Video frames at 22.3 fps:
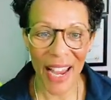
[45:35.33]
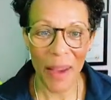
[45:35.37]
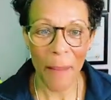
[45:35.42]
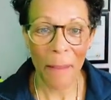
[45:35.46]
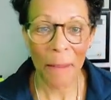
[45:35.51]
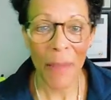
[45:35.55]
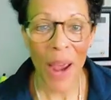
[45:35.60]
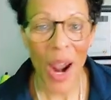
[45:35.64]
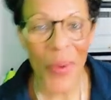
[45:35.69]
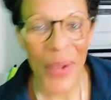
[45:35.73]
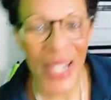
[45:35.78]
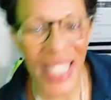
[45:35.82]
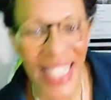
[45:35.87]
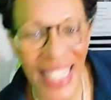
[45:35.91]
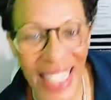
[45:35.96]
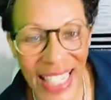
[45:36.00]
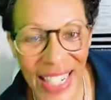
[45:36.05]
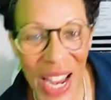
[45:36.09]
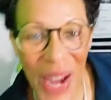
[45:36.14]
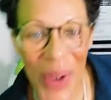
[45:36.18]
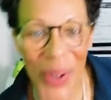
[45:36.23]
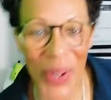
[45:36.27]
Mary
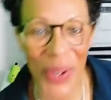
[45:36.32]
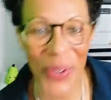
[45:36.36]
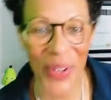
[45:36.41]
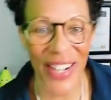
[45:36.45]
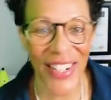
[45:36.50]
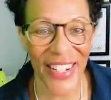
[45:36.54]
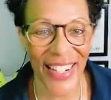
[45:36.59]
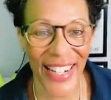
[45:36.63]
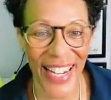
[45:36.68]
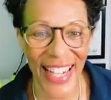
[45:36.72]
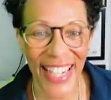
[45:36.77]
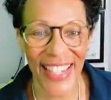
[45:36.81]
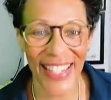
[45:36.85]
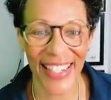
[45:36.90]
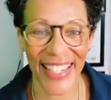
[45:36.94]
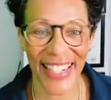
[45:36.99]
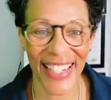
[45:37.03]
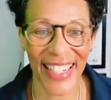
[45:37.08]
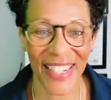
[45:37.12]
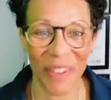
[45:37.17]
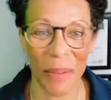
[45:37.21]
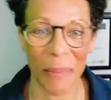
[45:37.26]
Snow,
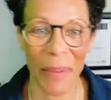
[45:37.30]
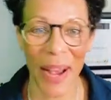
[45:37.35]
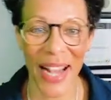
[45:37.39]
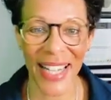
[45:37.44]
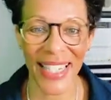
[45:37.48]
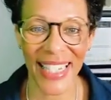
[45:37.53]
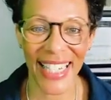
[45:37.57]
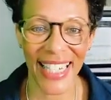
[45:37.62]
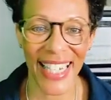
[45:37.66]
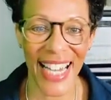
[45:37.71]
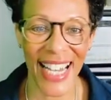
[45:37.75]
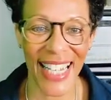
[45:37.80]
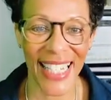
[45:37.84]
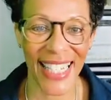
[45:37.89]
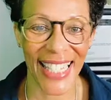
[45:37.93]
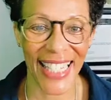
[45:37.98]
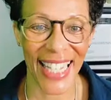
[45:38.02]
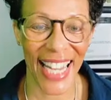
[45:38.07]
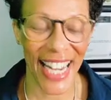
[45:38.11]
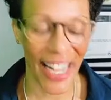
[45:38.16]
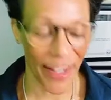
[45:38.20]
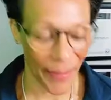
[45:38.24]
congratulations for passing
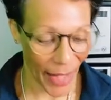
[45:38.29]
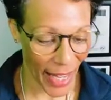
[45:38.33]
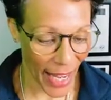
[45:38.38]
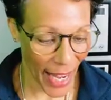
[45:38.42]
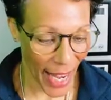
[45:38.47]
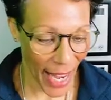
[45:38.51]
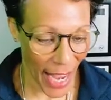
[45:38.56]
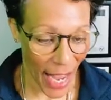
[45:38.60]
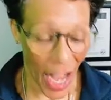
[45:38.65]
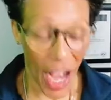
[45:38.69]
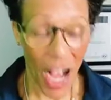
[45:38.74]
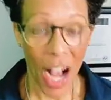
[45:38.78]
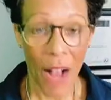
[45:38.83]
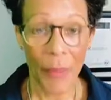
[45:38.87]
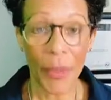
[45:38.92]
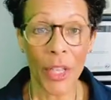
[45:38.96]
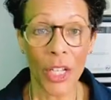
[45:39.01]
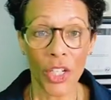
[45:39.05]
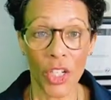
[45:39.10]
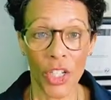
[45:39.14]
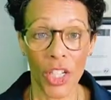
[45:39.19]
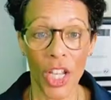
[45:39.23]
yesterday.
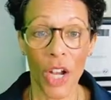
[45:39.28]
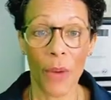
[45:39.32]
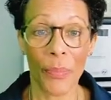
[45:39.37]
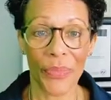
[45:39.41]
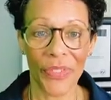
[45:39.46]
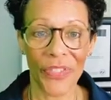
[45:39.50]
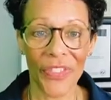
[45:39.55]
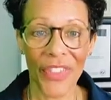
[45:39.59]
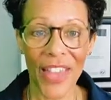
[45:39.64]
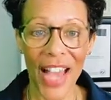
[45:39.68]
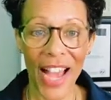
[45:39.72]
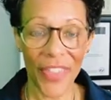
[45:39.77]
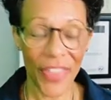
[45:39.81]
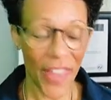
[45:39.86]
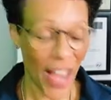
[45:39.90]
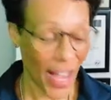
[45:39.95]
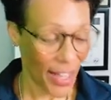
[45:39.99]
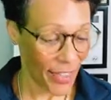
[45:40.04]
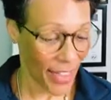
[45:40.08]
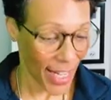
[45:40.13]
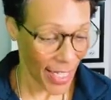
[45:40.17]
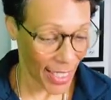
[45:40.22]
So
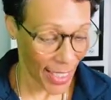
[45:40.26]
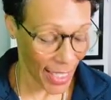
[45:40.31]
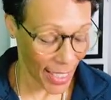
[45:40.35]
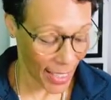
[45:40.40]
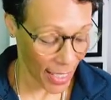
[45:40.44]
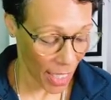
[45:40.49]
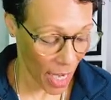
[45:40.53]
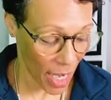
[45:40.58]
that is